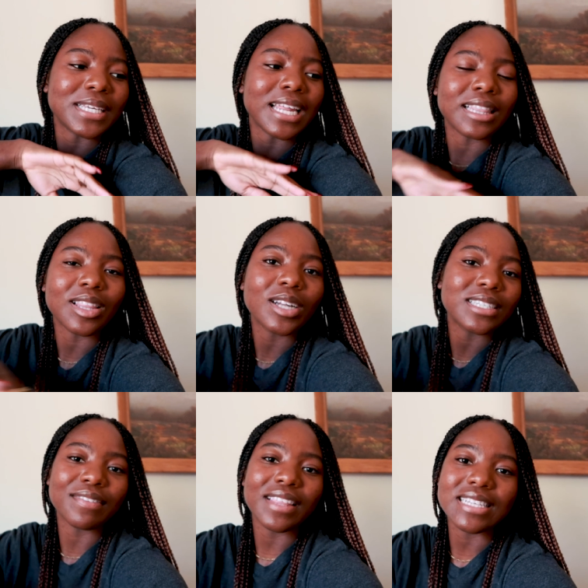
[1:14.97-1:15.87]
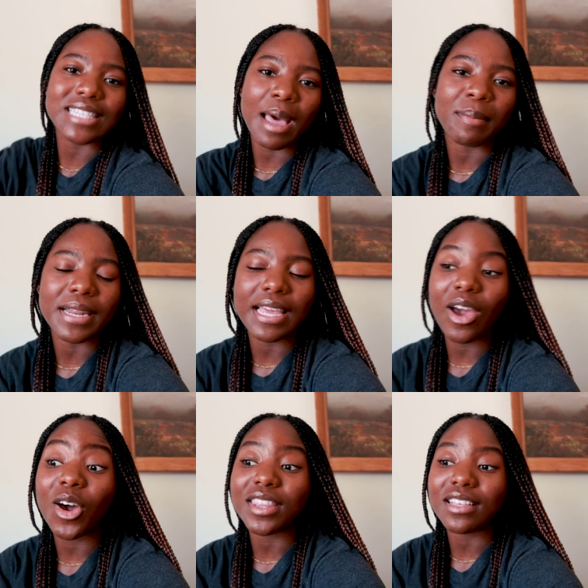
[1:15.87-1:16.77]
be a lot of things
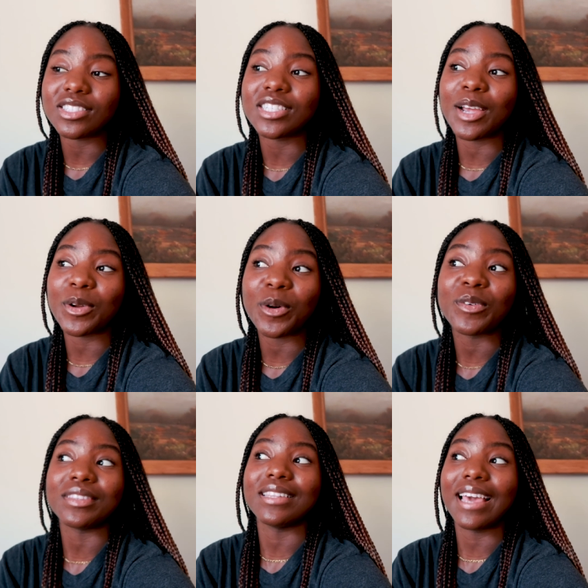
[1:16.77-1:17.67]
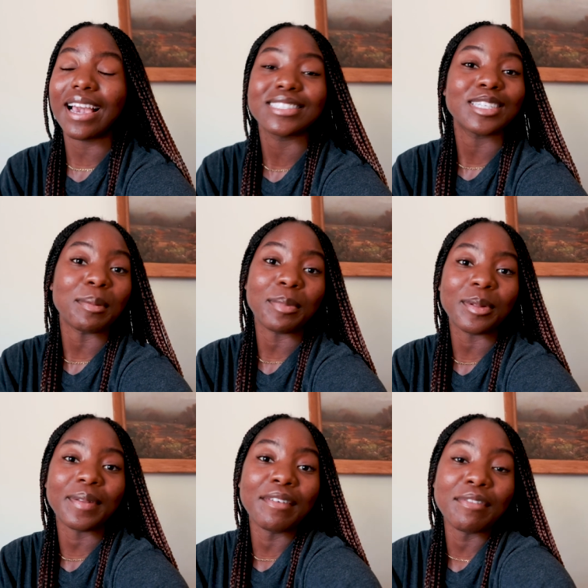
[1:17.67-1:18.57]
happening on this channel over the next
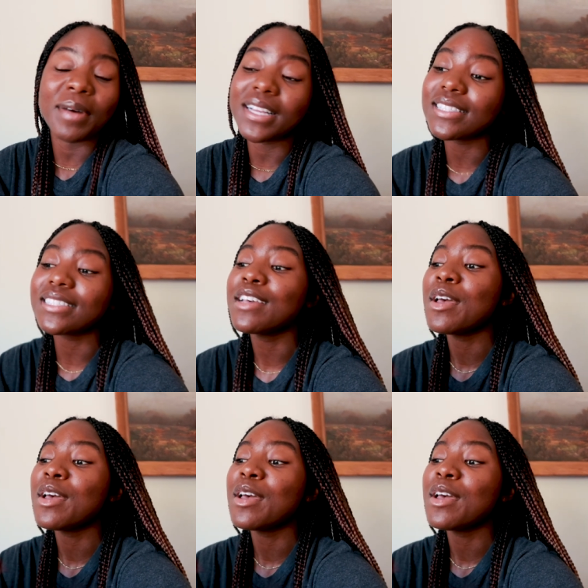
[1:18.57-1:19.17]
couple of months.